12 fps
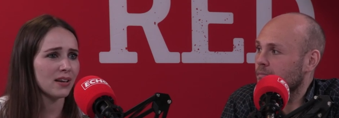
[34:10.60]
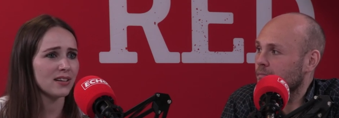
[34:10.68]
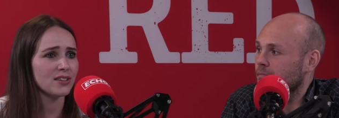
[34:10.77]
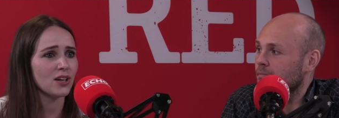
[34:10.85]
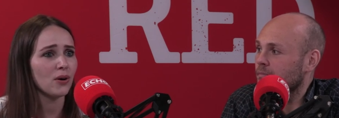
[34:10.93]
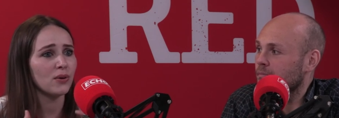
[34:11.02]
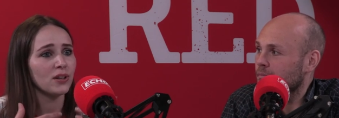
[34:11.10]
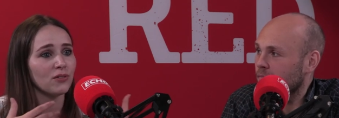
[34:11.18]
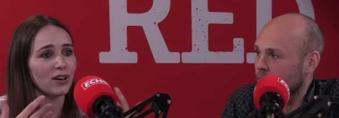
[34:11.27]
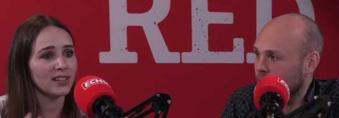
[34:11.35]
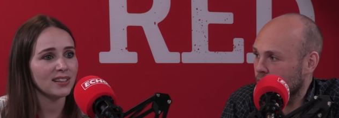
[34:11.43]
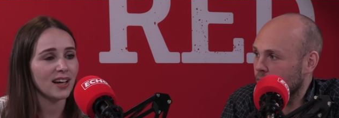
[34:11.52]
Speaker 1: and it's going in the
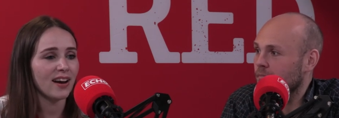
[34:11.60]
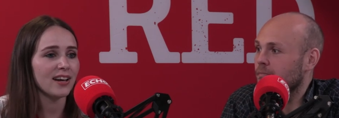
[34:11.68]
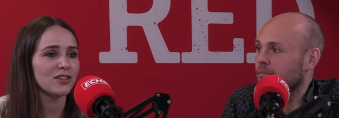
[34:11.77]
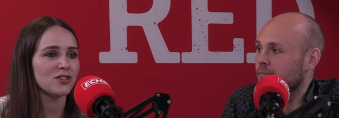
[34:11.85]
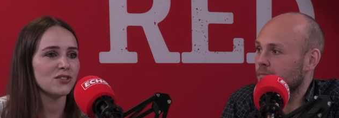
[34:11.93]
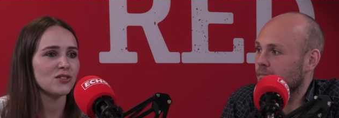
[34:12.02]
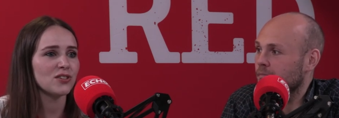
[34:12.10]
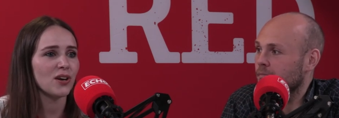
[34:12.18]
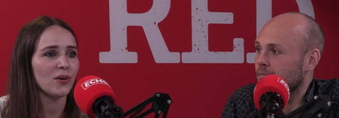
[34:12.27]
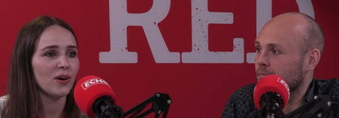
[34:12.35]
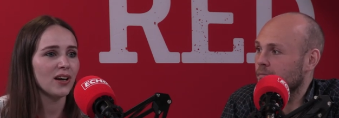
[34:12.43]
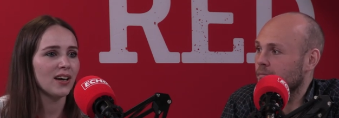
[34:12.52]
right direction.
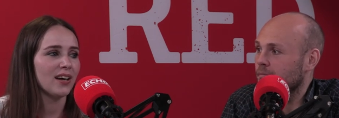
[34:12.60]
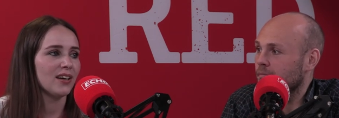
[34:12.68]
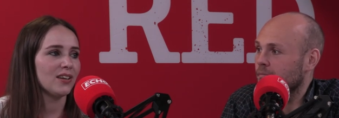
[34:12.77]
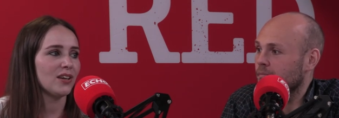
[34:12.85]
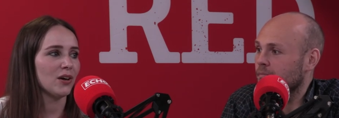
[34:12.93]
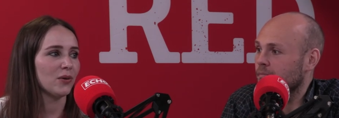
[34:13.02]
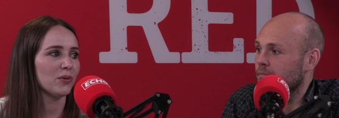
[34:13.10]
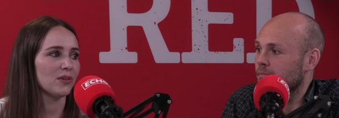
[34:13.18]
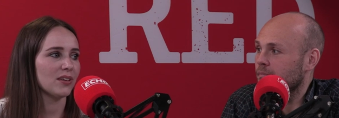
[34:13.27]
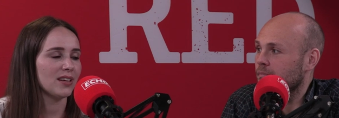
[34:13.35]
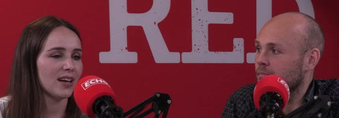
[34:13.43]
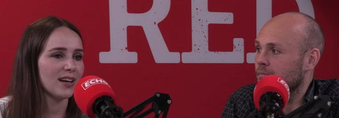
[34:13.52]
So you know,
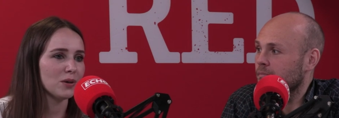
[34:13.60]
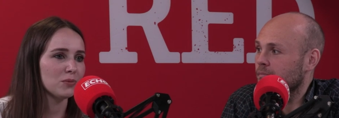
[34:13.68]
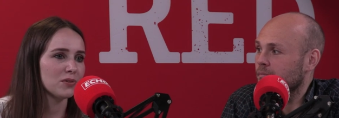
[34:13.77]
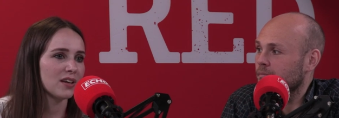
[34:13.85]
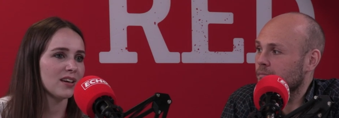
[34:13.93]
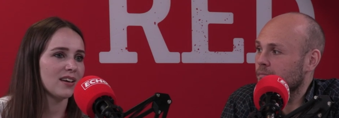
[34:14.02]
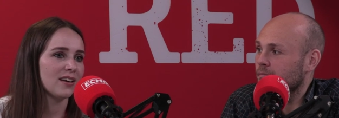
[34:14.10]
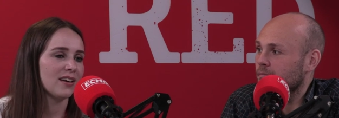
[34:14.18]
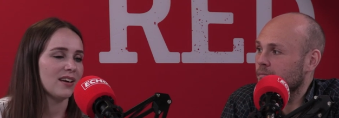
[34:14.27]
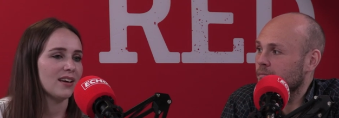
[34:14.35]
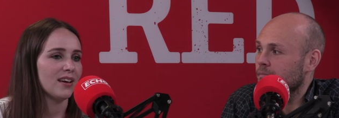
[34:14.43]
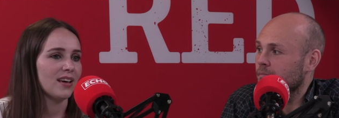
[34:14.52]
I don't think
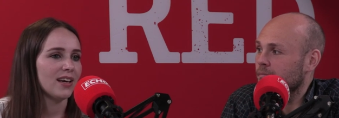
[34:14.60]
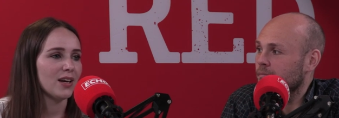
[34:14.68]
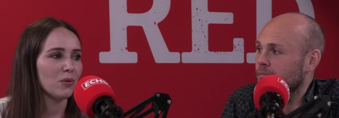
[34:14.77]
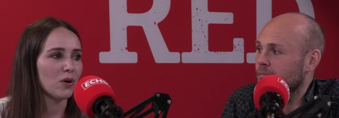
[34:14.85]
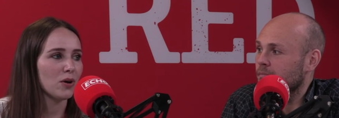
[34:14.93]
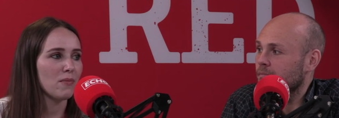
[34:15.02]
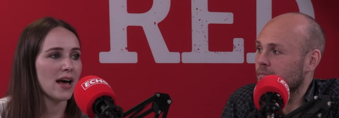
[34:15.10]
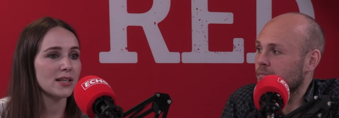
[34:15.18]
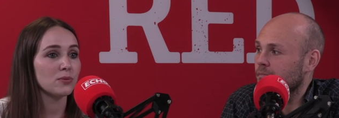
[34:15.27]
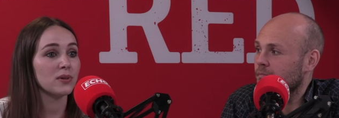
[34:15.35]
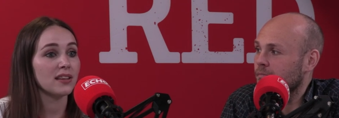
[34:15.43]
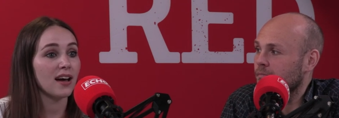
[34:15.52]
he'll want to
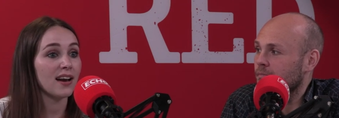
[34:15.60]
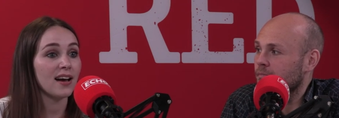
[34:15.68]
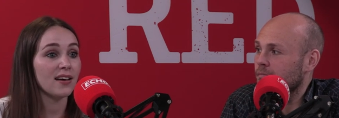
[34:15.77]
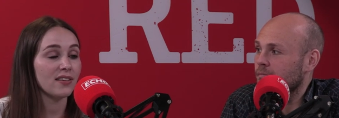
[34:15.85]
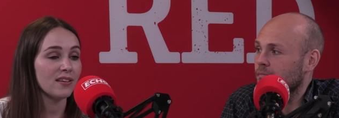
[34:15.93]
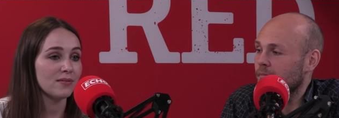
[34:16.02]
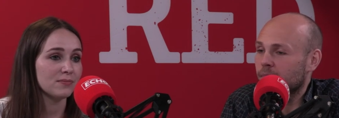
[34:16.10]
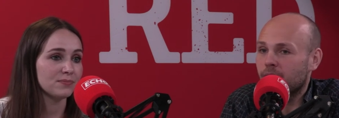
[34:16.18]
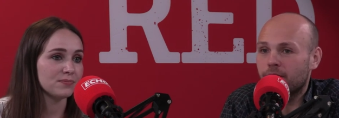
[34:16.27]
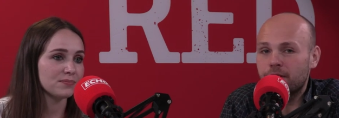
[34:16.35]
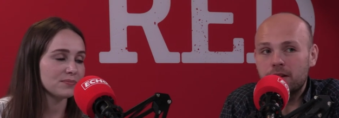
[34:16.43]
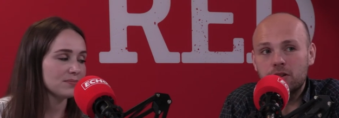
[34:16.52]
mess with that either.
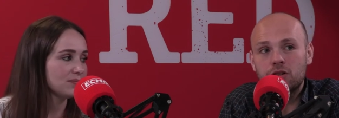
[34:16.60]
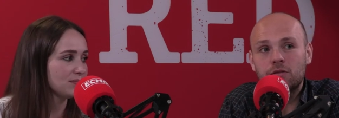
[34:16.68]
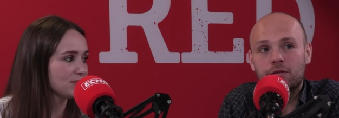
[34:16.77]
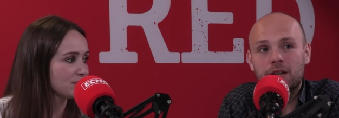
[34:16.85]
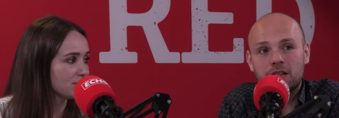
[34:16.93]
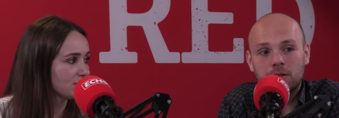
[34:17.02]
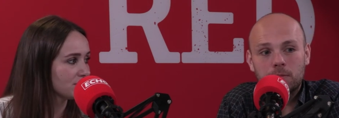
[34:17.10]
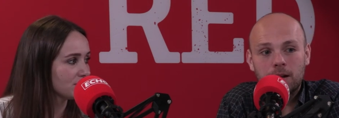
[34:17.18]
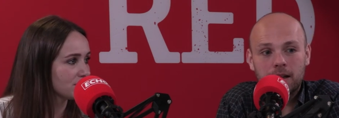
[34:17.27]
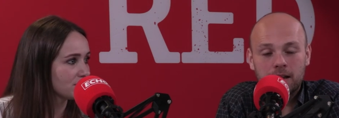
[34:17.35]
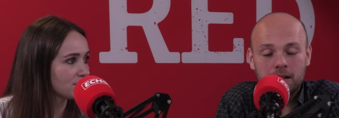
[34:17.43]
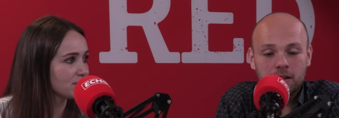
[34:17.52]
Speaker 2: I think there's two things at
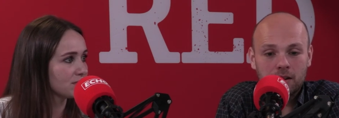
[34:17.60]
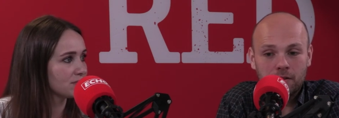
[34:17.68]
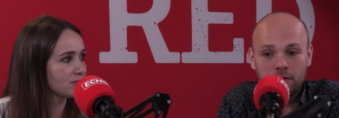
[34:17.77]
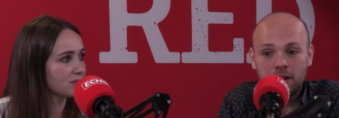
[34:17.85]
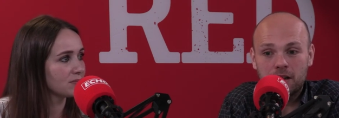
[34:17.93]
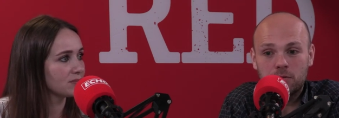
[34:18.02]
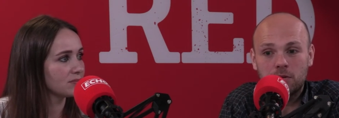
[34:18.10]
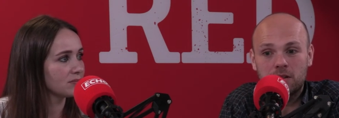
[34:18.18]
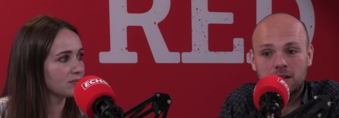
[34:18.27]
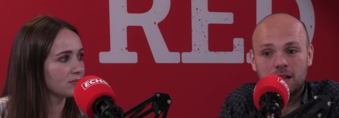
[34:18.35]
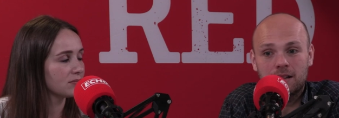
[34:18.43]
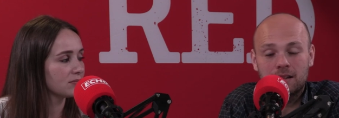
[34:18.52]
play. The first one is
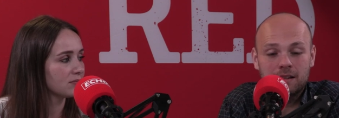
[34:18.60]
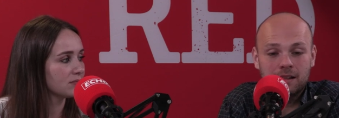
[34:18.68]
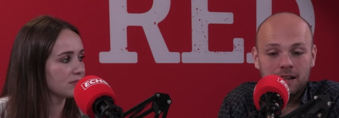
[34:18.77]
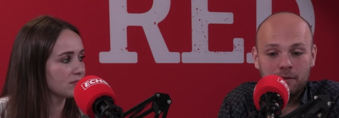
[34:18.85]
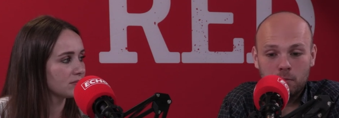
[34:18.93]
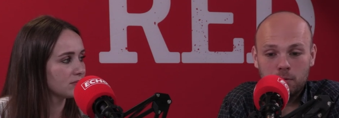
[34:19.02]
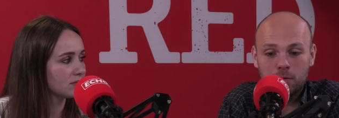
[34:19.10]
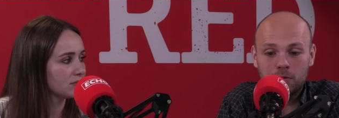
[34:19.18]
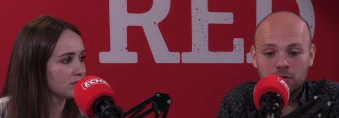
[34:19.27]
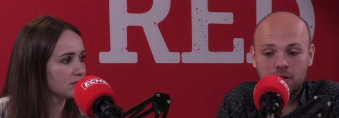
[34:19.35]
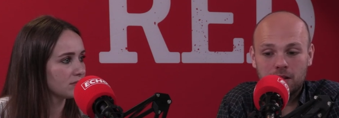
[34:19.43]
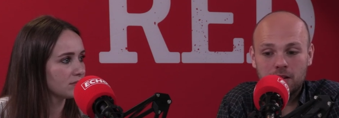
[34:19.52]
that Liverpool
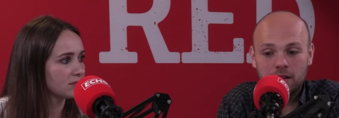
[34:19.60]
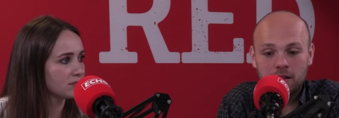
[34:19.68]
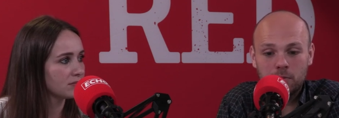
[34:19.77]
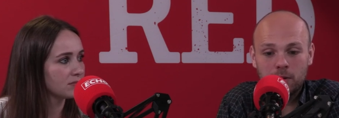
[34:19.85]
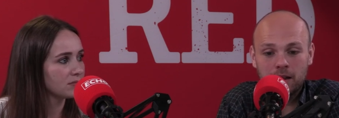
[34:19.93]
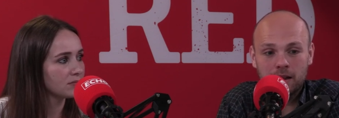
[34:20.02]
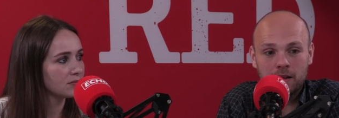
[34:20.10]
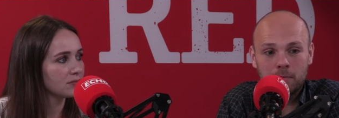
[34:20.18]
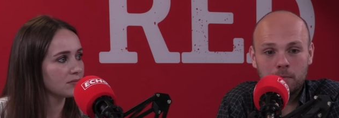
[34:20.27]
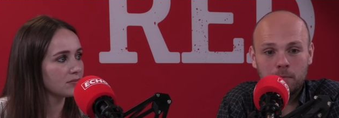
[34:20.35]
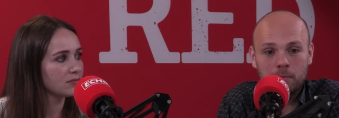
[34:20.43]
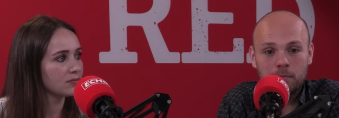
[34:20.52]
traditionally work a
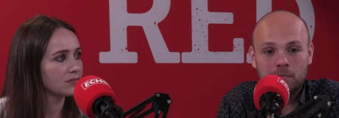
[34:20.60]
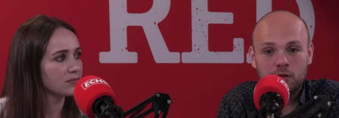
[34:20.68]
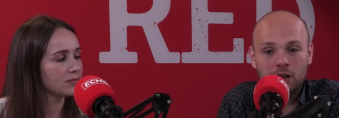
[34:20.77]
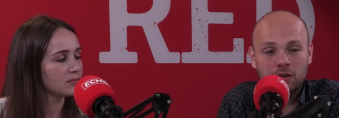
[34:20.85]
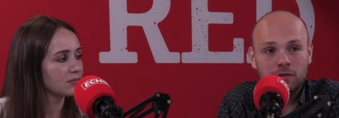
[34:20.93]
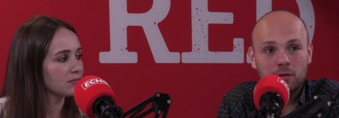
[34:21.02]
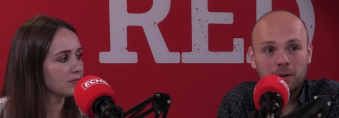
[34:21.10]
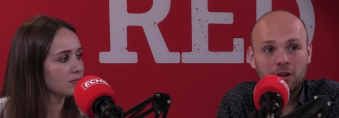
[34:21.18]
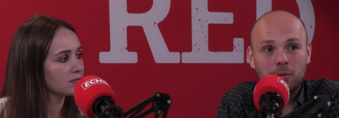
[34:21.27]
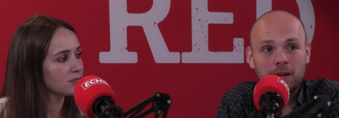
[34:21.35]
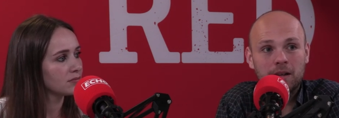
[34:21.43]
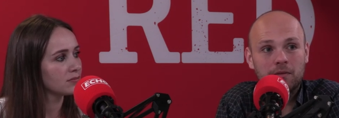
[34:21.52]
transfer
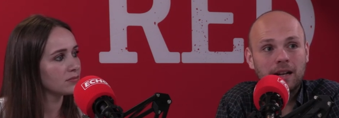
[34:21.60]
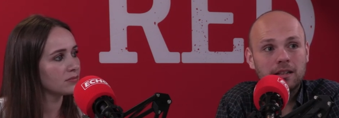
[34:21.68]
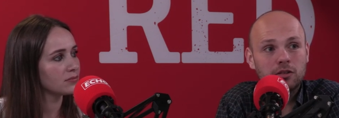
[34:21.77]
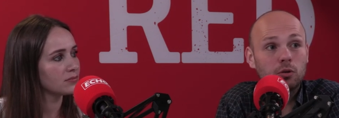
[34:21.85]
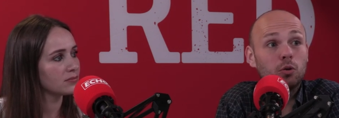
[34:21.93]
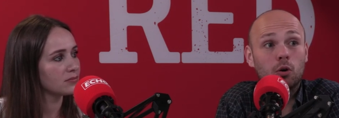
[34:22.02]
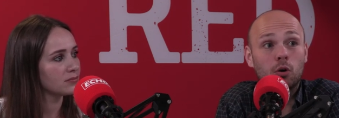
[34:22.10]
window in advance, or,